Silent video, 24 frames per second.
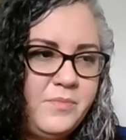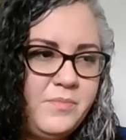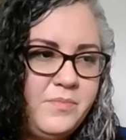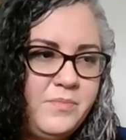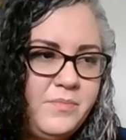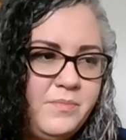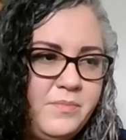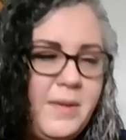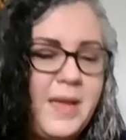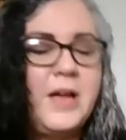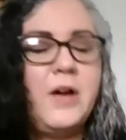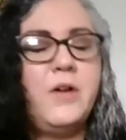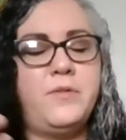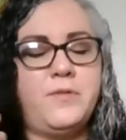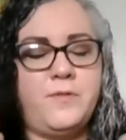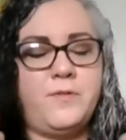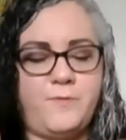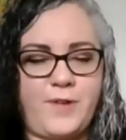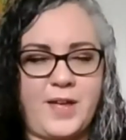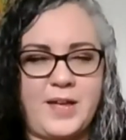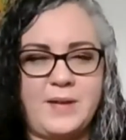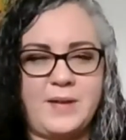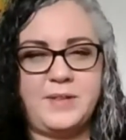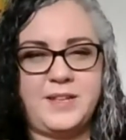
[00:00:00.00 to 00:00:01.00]
my own
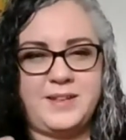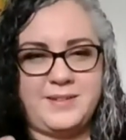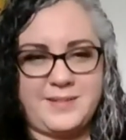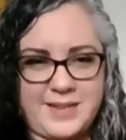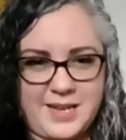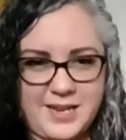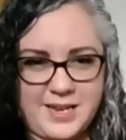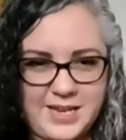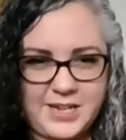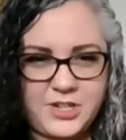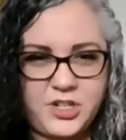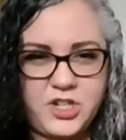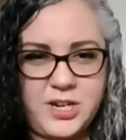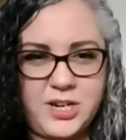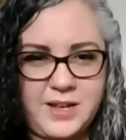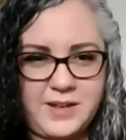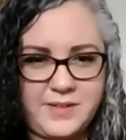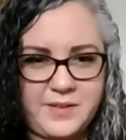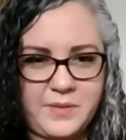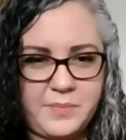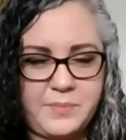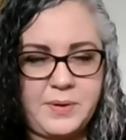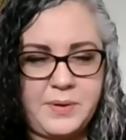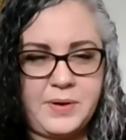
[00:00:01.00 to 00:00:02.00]
family's connection, I
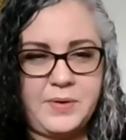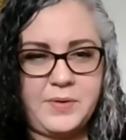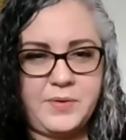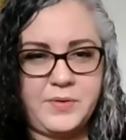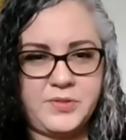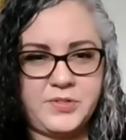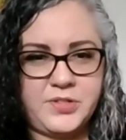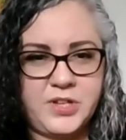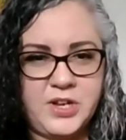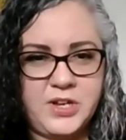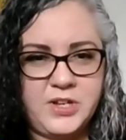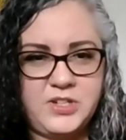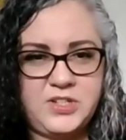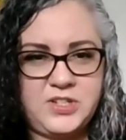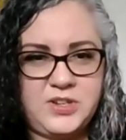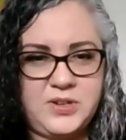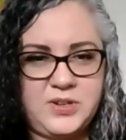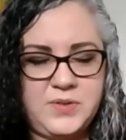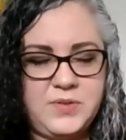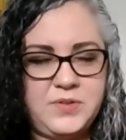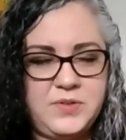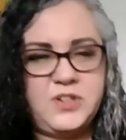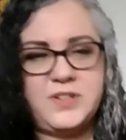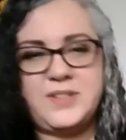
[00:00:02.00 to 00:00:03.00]
suppose,
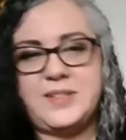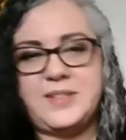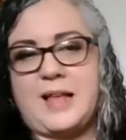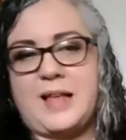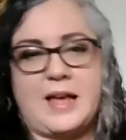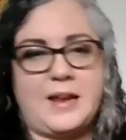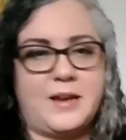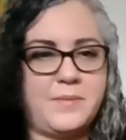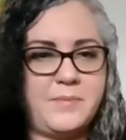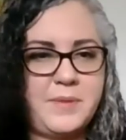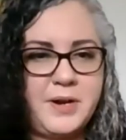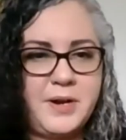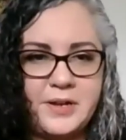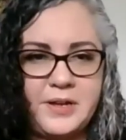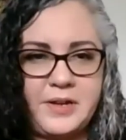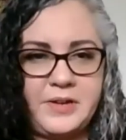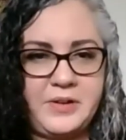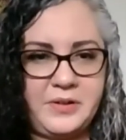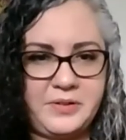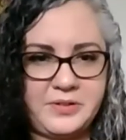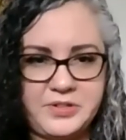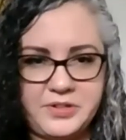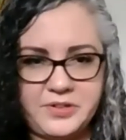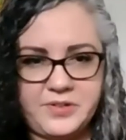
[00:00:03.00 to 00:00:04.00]
to just Latin American
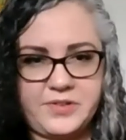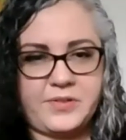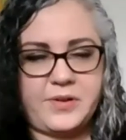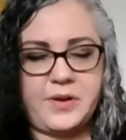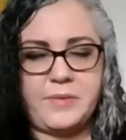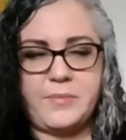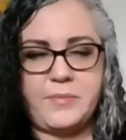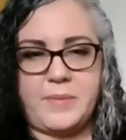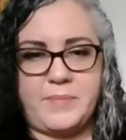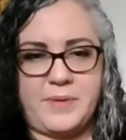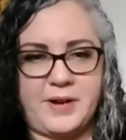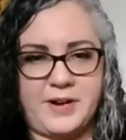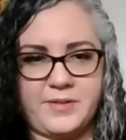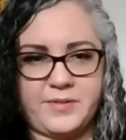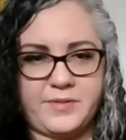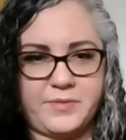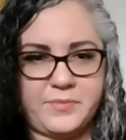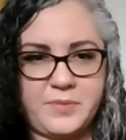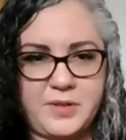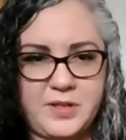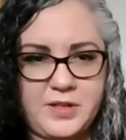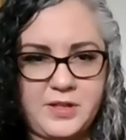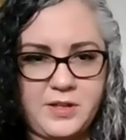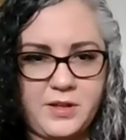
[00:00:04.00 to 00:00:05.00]
cultures, where my parents
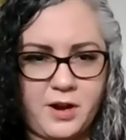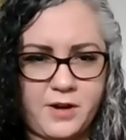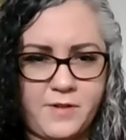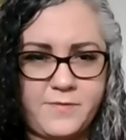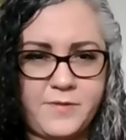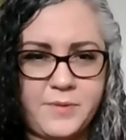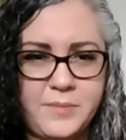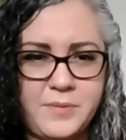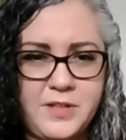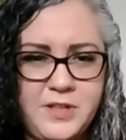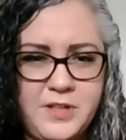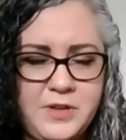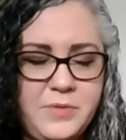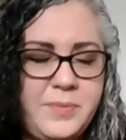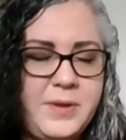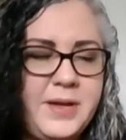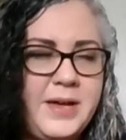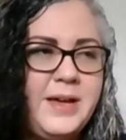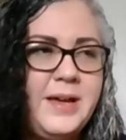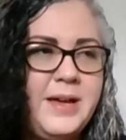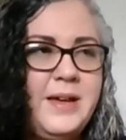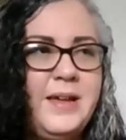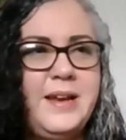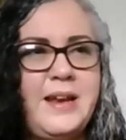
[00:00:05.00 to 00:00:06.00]
are from
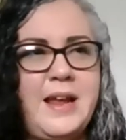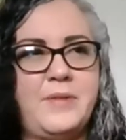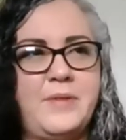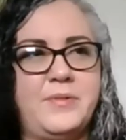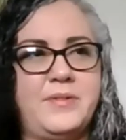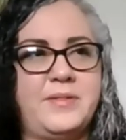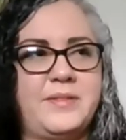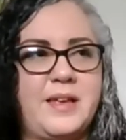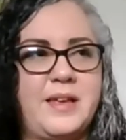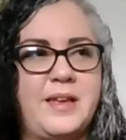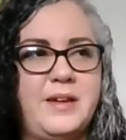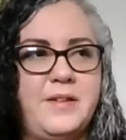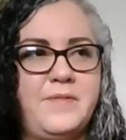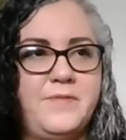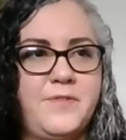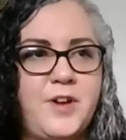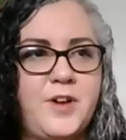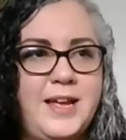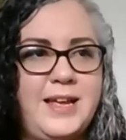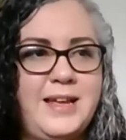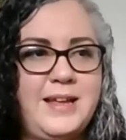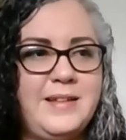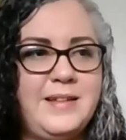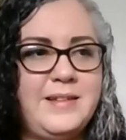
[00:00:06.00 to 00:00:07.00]
Cuba, and I was kind of
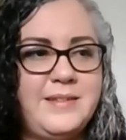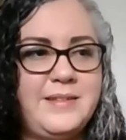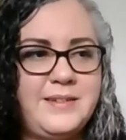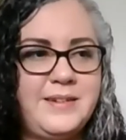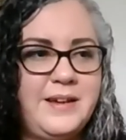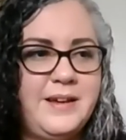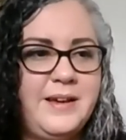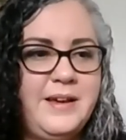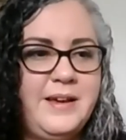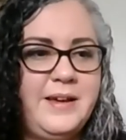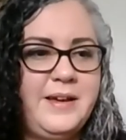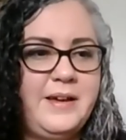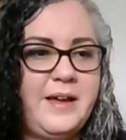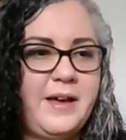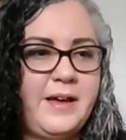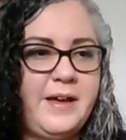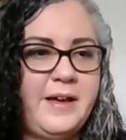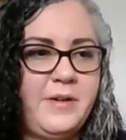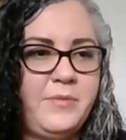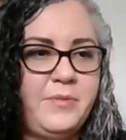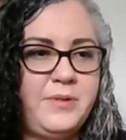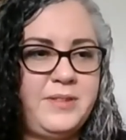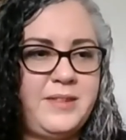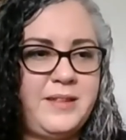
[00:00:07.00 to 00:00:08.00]
raised
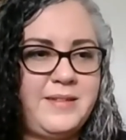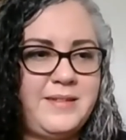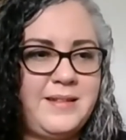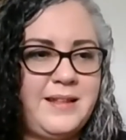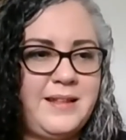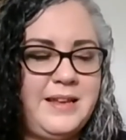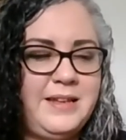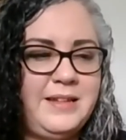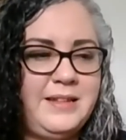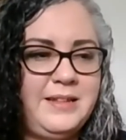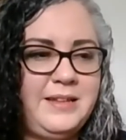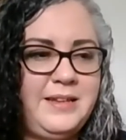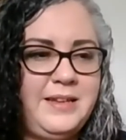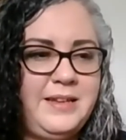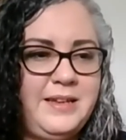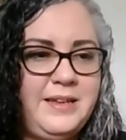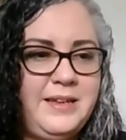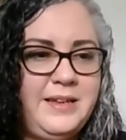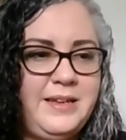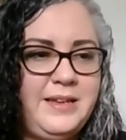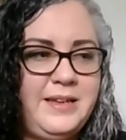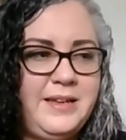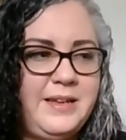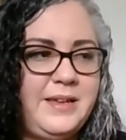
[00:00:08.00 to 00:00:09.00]
with a
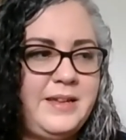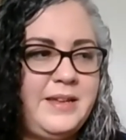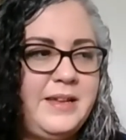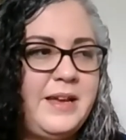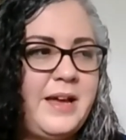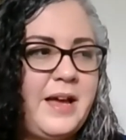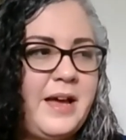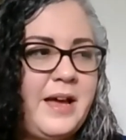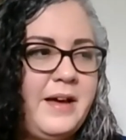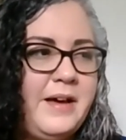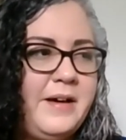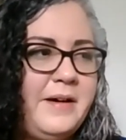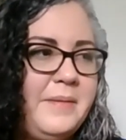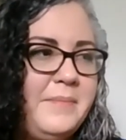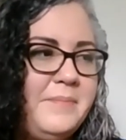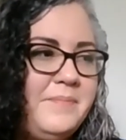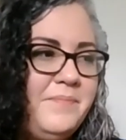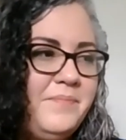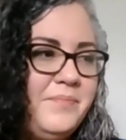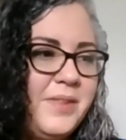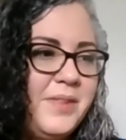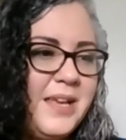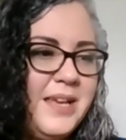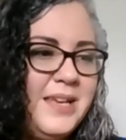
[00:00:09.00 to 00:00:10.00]
slightly
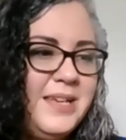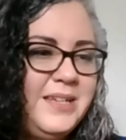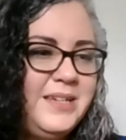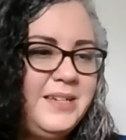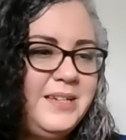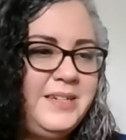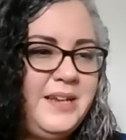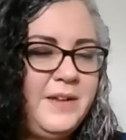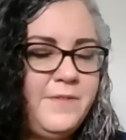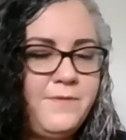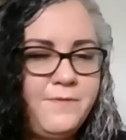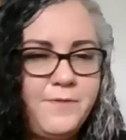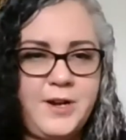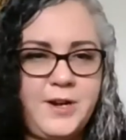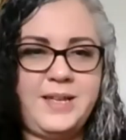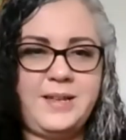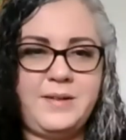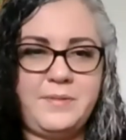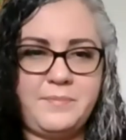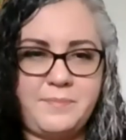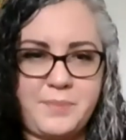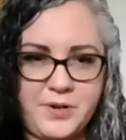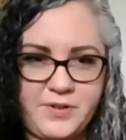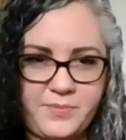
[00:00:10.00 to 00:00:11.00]
different
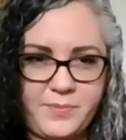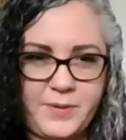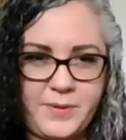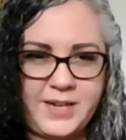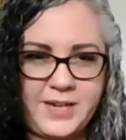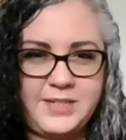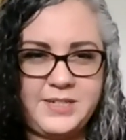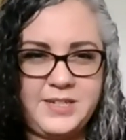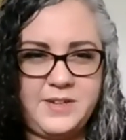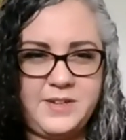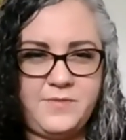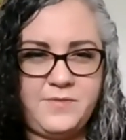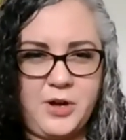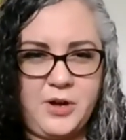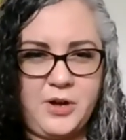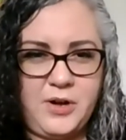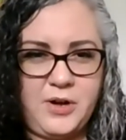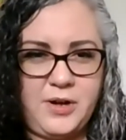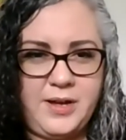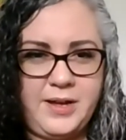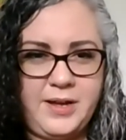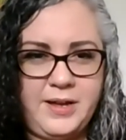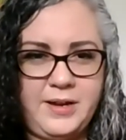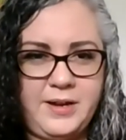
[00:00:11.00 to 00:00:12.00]
perspective
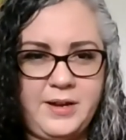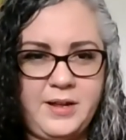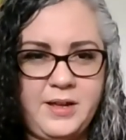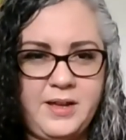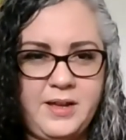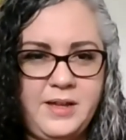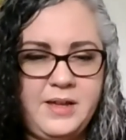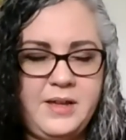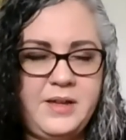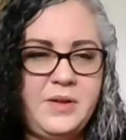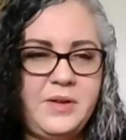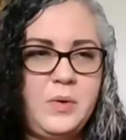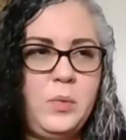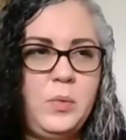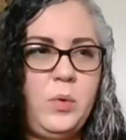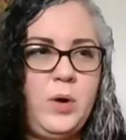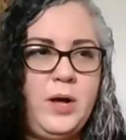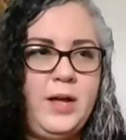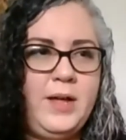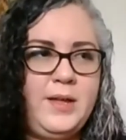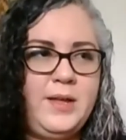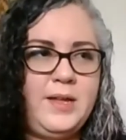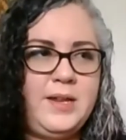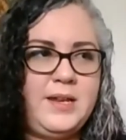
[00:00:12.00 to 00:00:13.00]
on
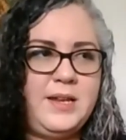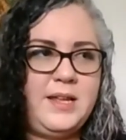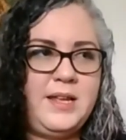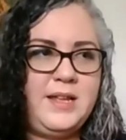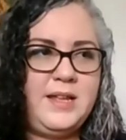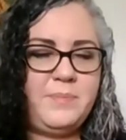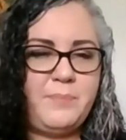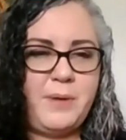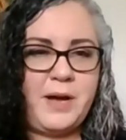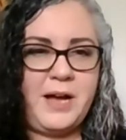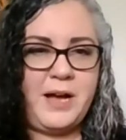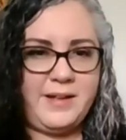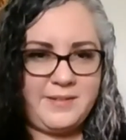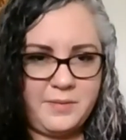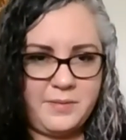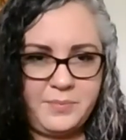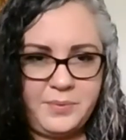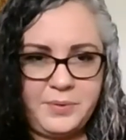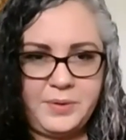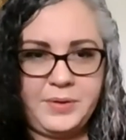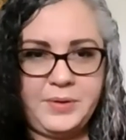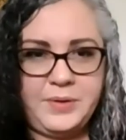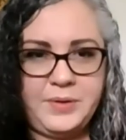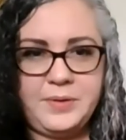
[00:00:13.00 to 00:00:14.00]
what is
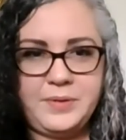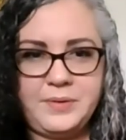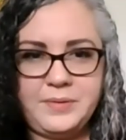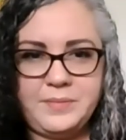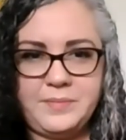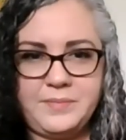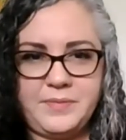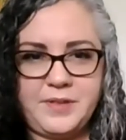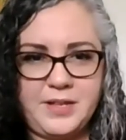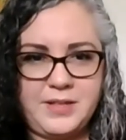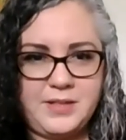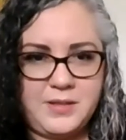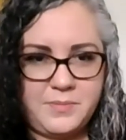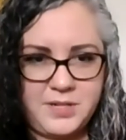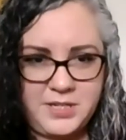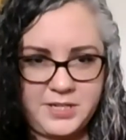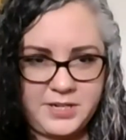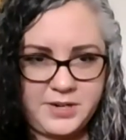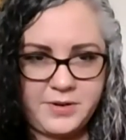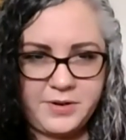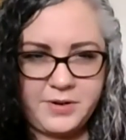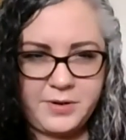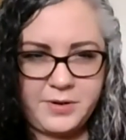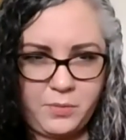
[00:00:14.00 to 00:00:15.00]
possible in the
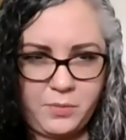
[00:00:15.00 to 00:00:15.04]
material